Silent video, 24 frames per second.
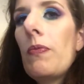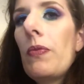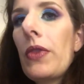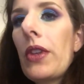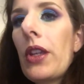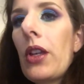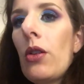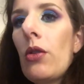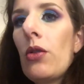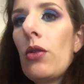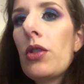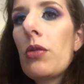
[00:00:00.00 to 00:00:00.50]

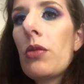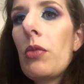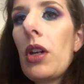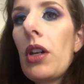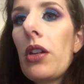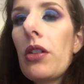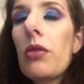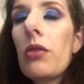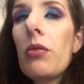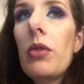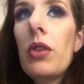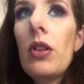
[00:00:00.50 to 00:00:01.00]
go to my
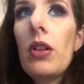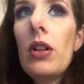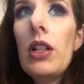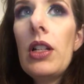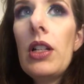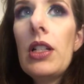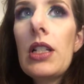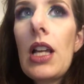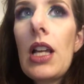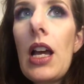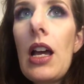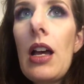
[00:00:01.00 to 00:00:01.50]
community
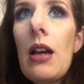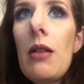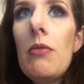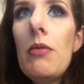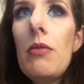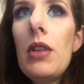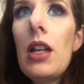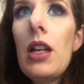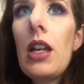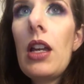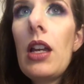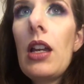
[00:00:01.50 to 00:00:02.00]
tab
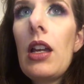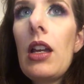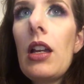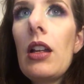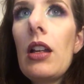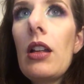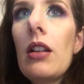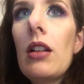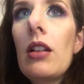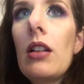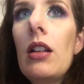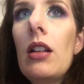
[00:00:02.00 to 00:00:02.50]

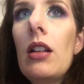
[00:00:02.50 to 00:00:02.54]
and